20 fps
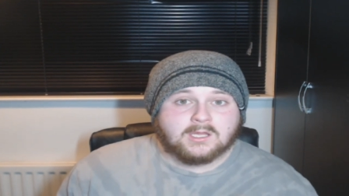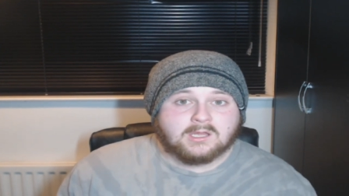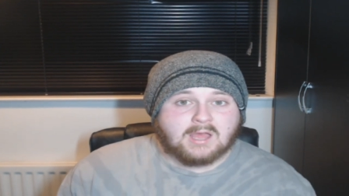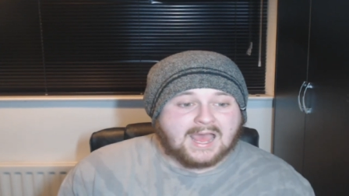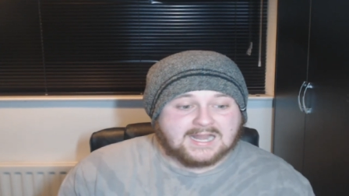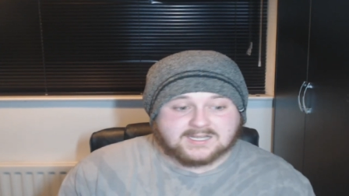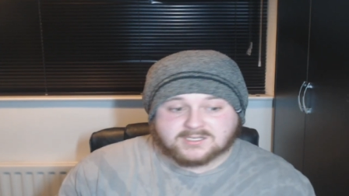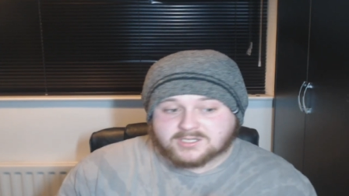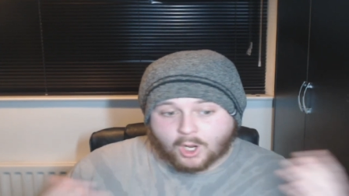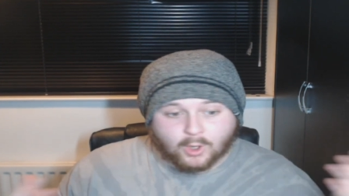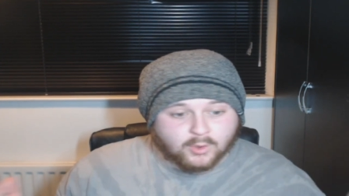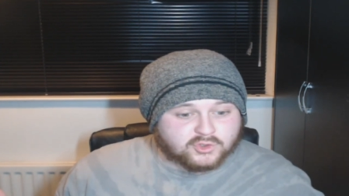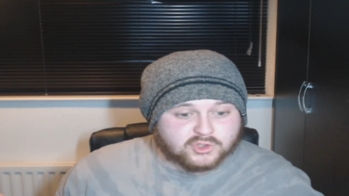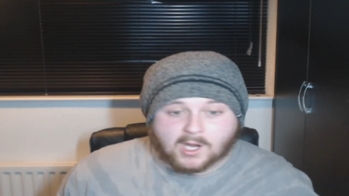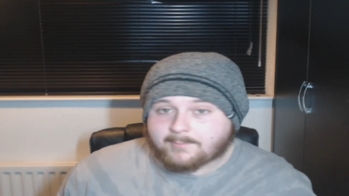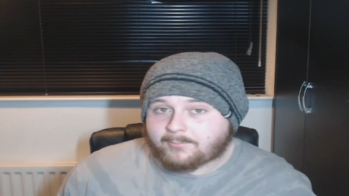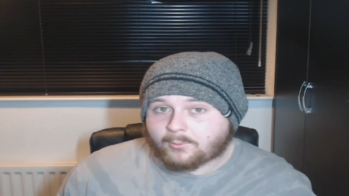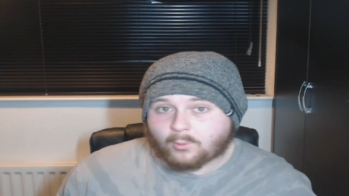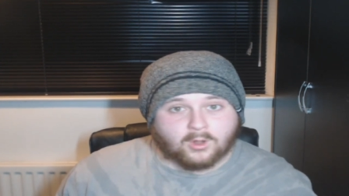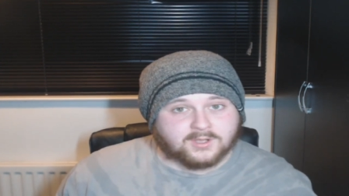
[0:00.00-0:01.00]
had no
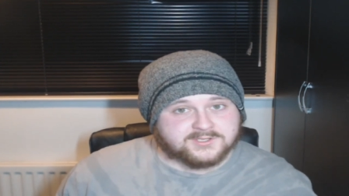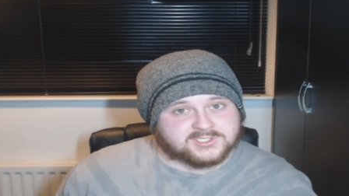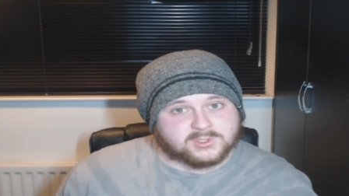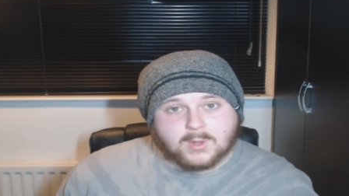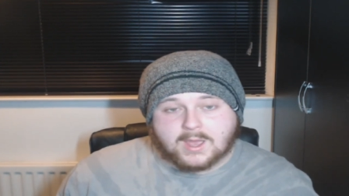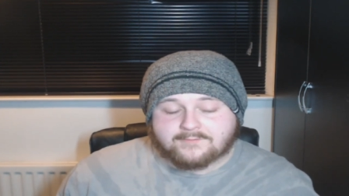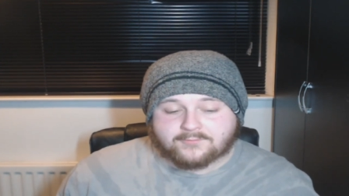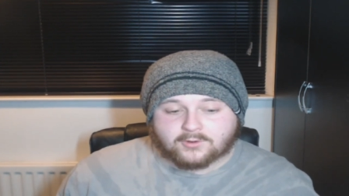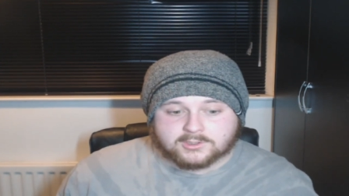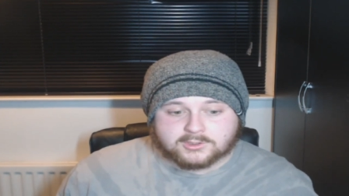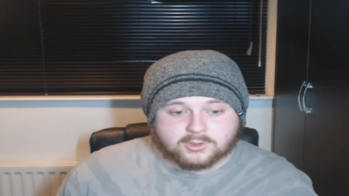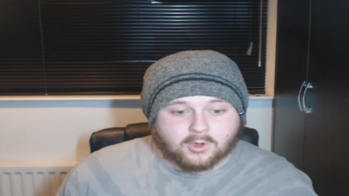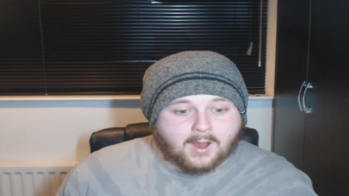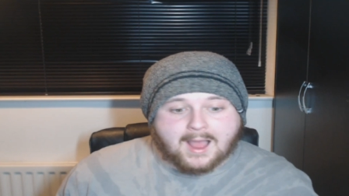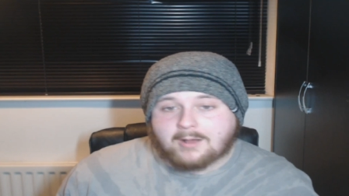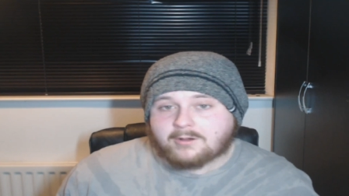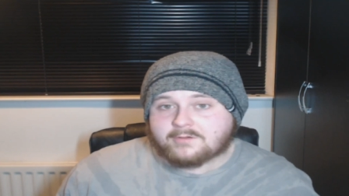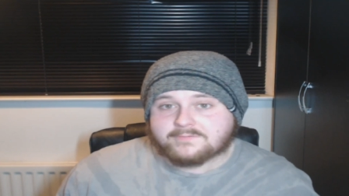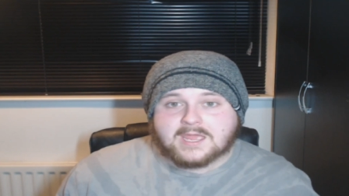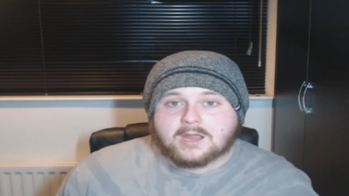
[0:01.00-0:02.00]
trouble whatsoever and got
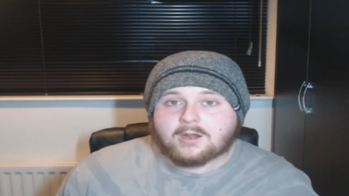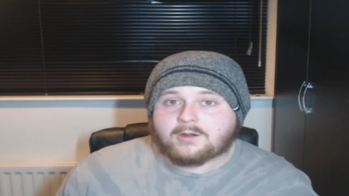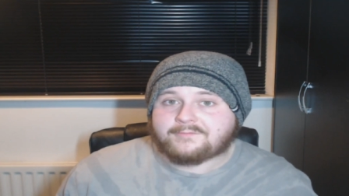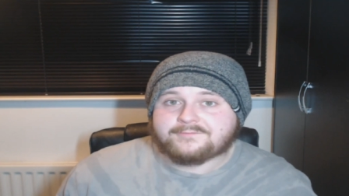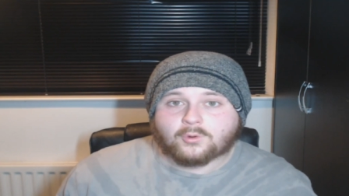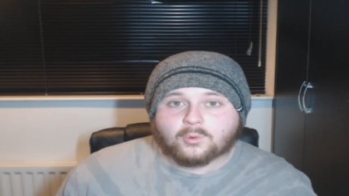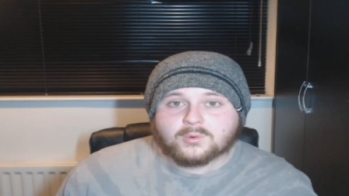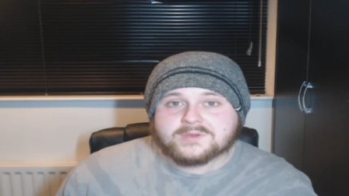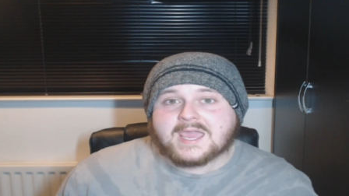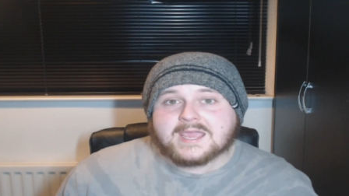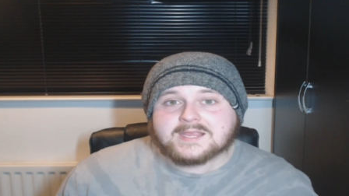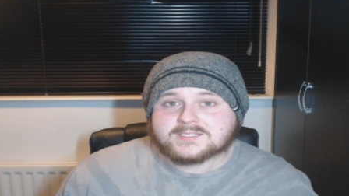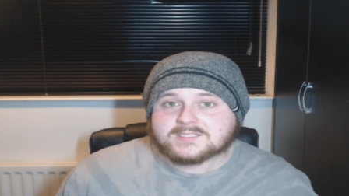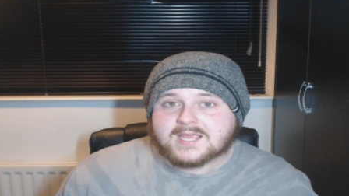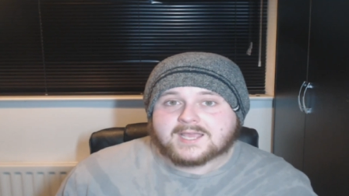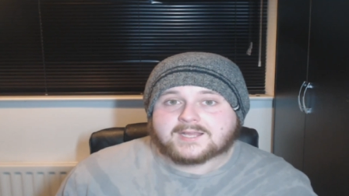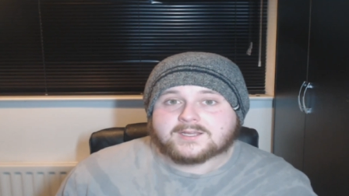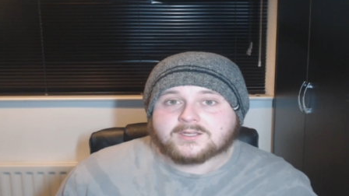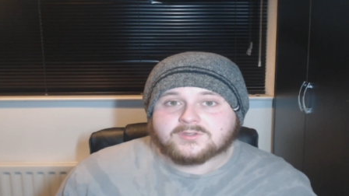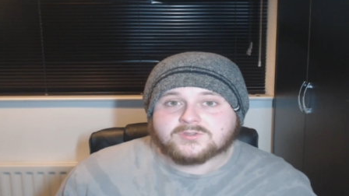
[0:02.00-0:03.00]
out of there in 48
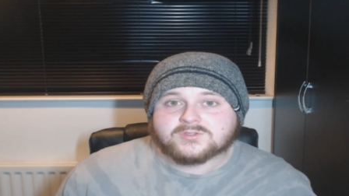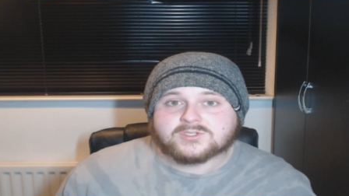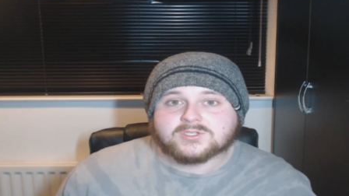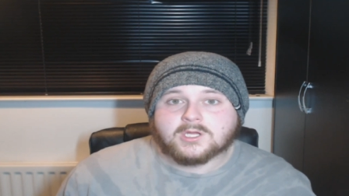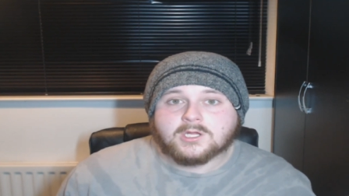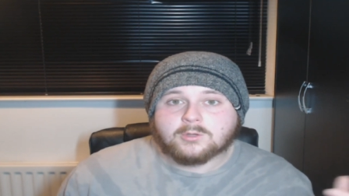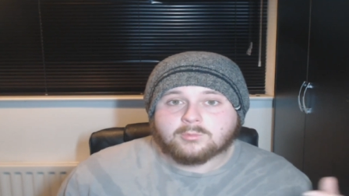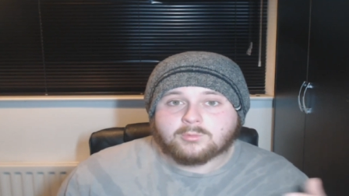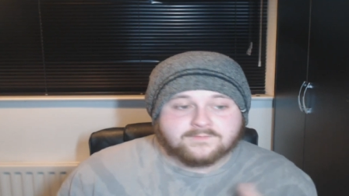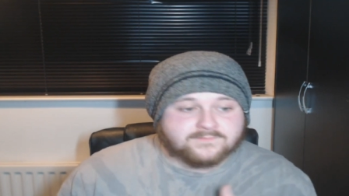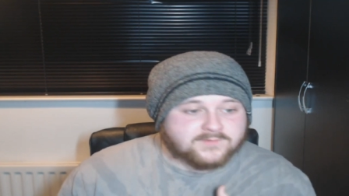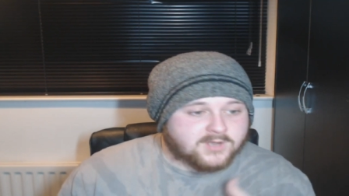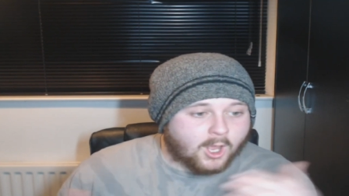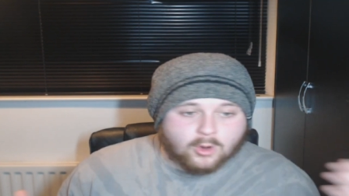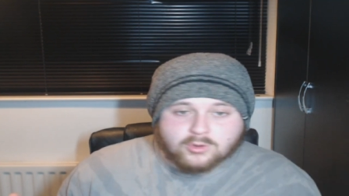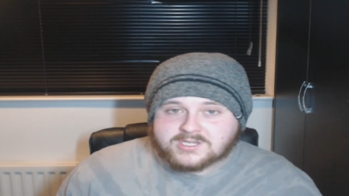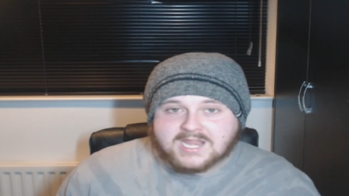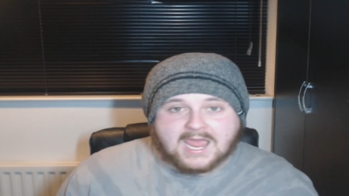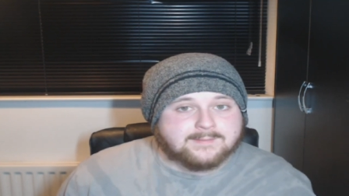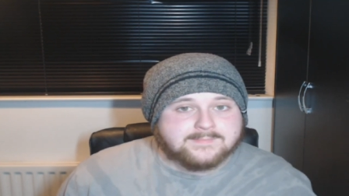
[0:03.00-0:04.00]
seconds with
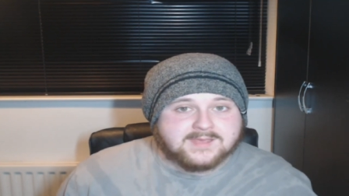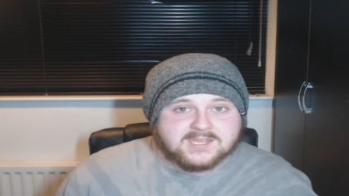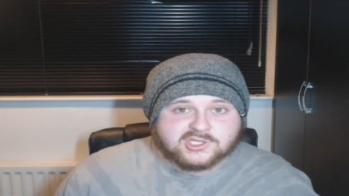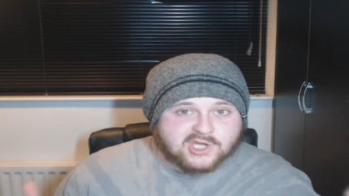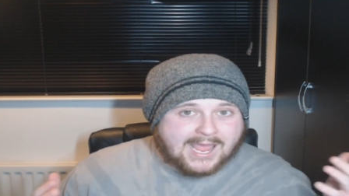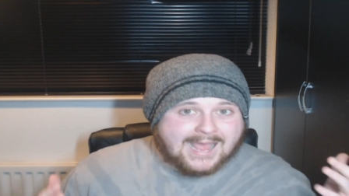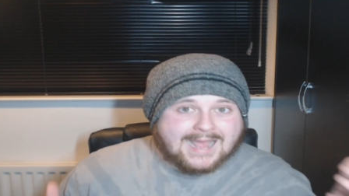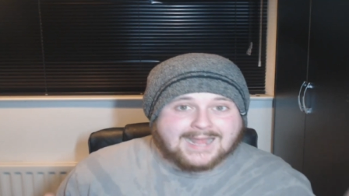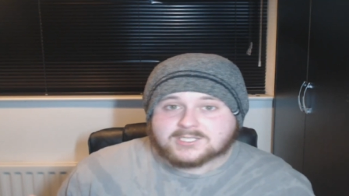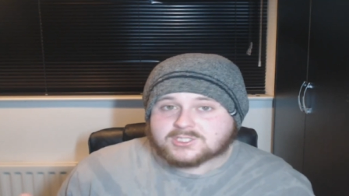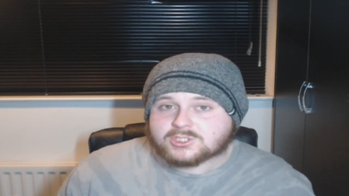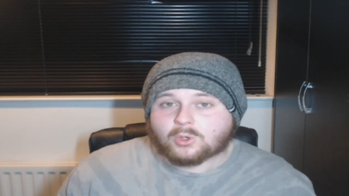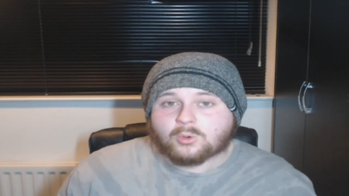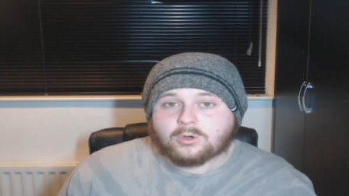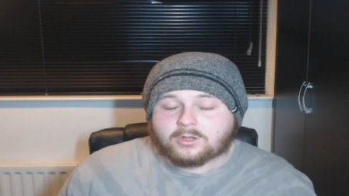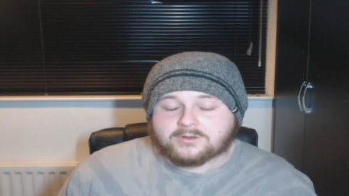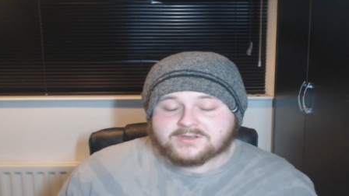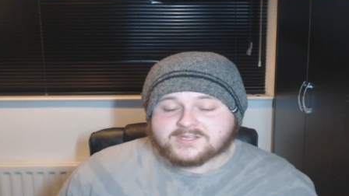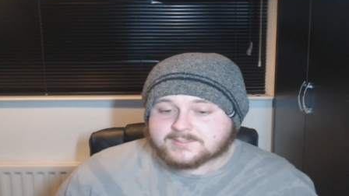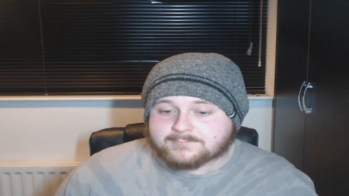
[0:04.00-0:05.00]
no damage at
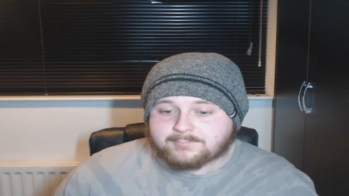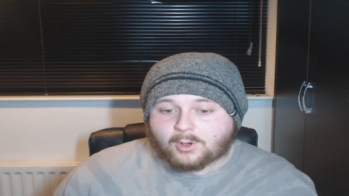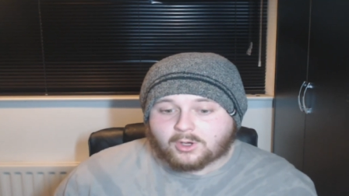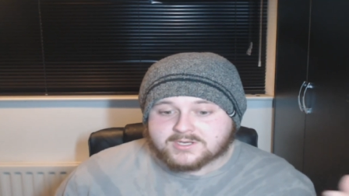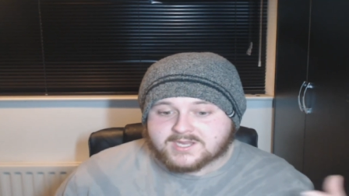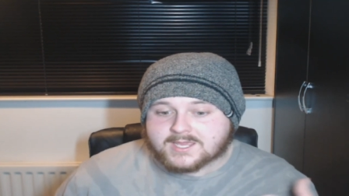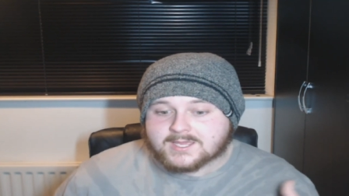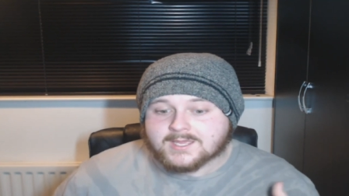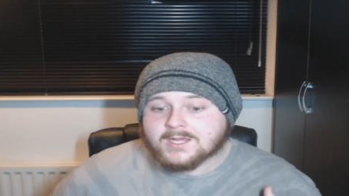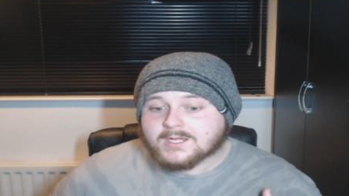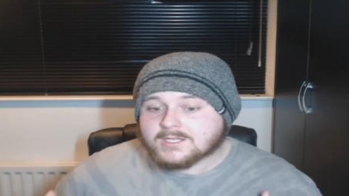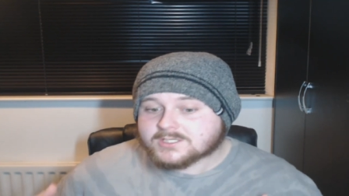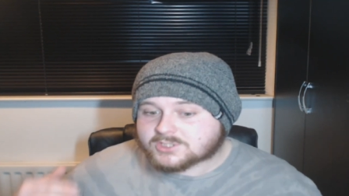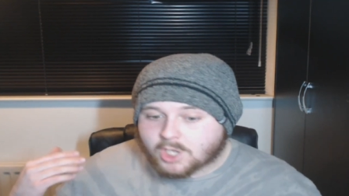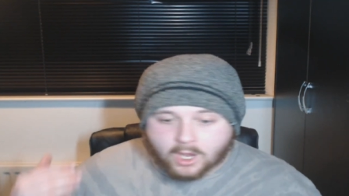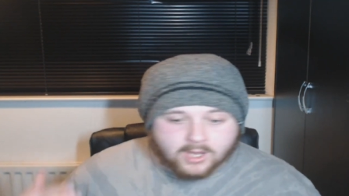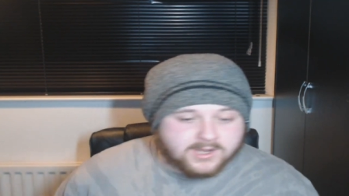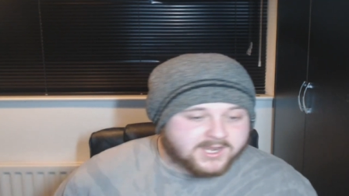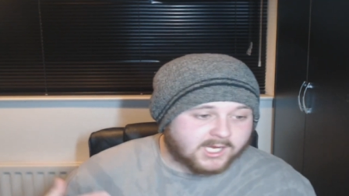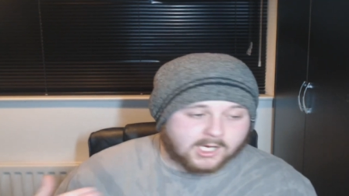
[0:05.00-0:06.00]
all on his body.
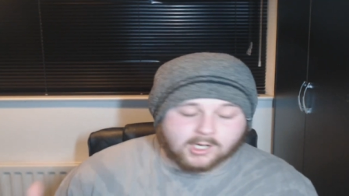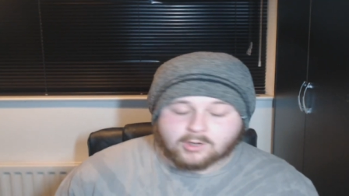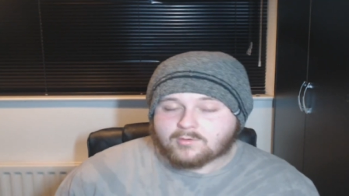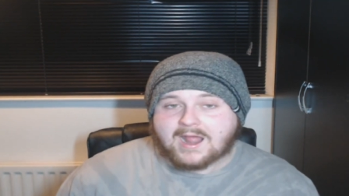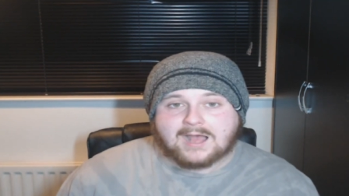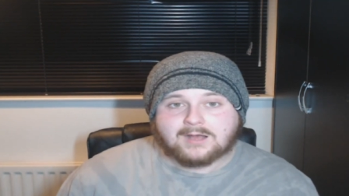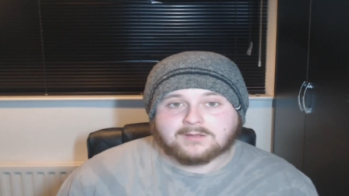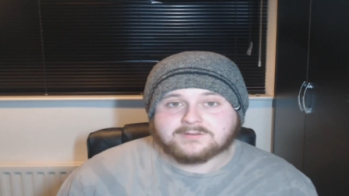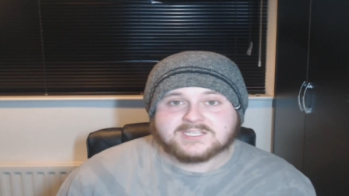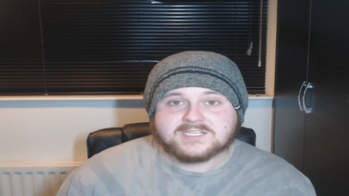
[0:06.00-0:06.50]
Turning around,